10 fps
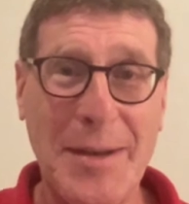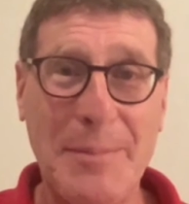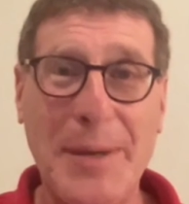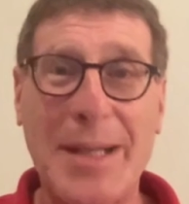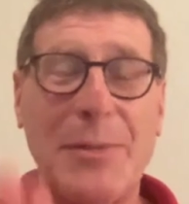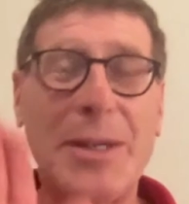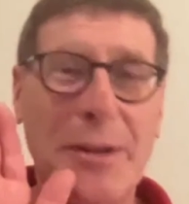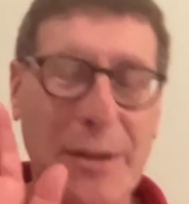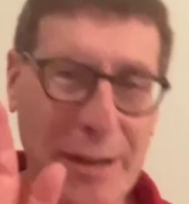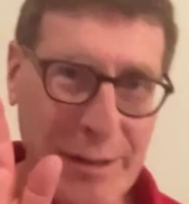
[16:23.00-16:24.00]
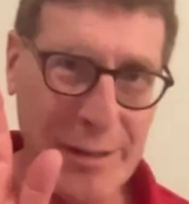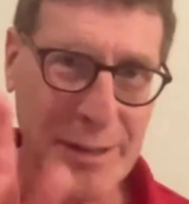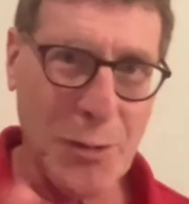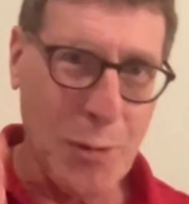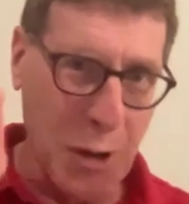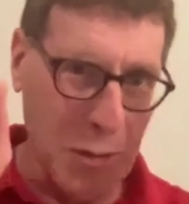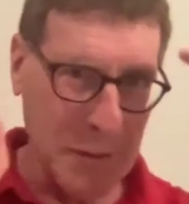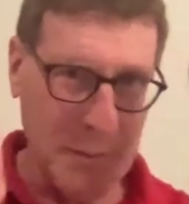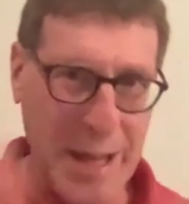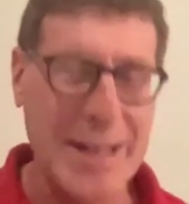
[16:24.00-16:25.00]
But when you're, quote,
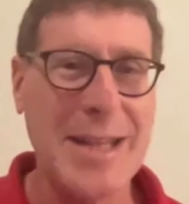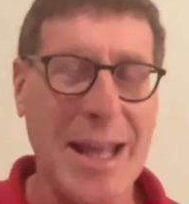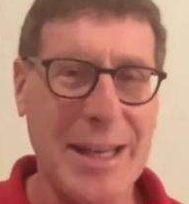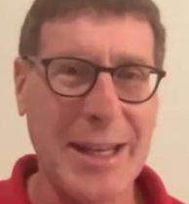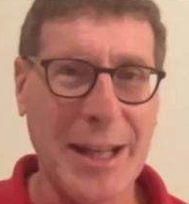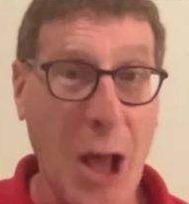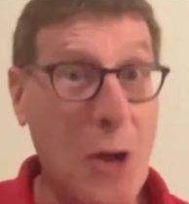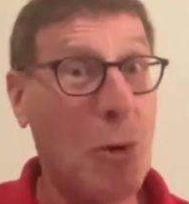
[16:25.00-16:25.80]
meditating,